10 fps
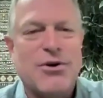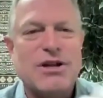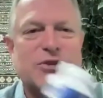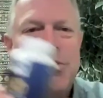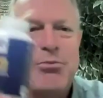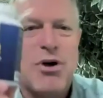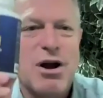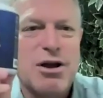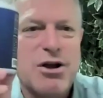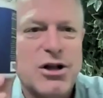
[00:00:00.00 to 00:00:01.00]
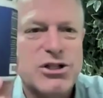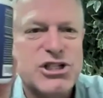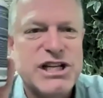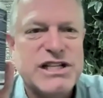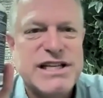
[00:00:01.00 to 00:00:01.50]
into a product called
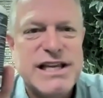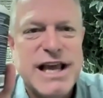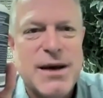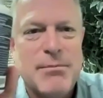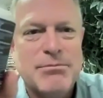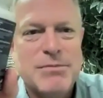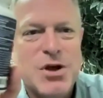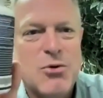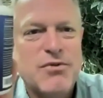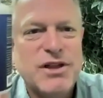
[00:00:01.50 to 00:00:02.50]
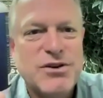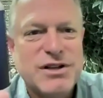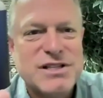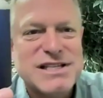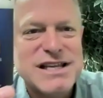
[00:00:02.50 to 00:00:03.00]
GTM. Hopefully you
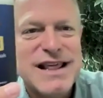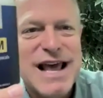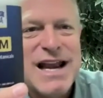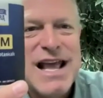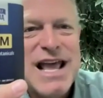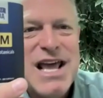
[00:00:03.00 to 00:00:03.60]
can see that.